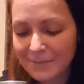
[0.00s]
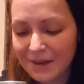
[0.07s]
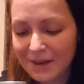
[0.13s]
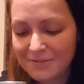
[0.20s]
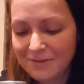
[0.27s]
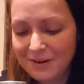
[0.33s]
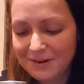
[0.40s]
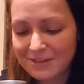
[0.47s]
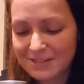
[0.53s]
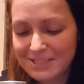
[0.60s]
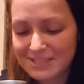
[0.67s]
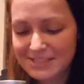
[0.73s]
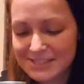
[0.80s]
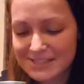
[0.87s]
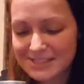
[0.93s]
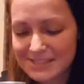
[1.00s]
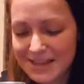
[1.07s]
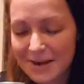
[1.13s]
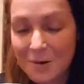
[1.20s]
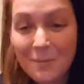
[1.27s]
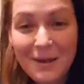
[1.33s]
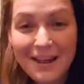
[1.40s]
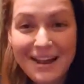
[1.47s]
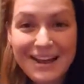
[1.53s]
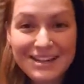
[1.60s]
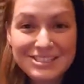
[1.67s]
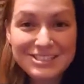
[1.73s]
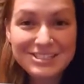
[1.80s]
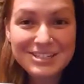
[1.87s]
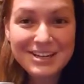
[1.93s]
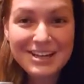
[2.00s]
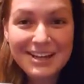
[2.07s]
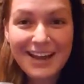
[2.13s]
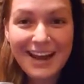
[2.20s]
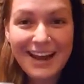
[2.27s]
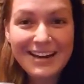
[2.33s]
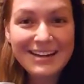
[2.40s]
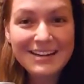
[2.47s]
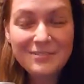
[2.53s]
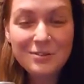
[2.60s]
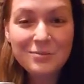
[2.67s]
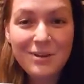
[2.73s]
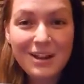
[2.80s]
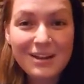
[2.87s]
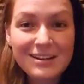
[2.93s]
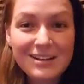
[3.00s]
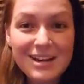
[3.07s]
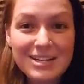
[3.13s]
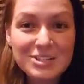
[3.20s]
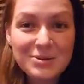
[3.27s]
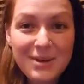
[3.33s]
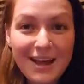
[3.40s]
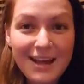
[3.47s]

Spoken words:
My friend Kristen said, oh my gosh, I didn't even recognize you.